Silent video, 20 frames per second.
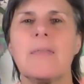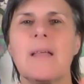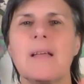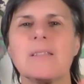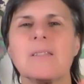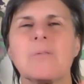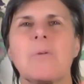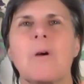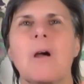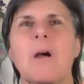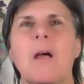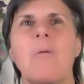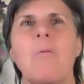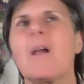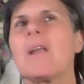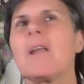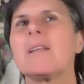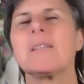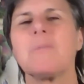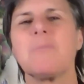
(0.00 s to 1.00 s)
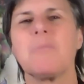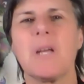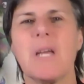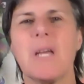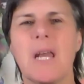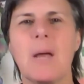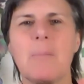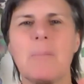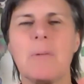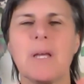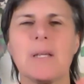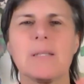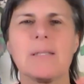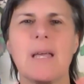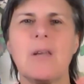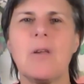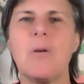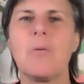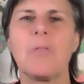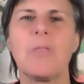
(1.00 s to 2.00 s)
And that's why I wanted to bring it up because
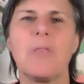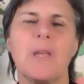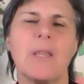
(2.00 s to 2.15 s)
I don't